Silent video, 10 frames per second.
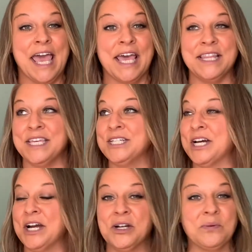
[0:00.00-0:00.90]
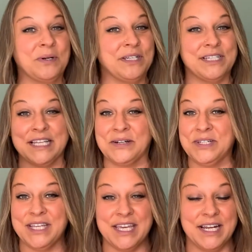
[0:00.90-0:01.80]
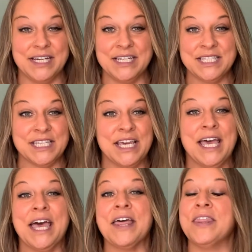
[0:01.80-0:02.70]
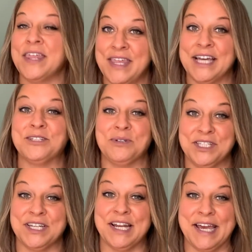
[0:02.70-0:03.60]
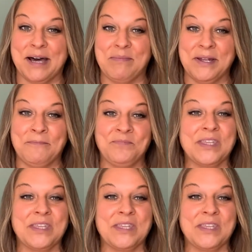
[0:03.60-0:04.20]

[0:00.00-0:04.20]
and the entire world is out to get us, then that's what's going to happen.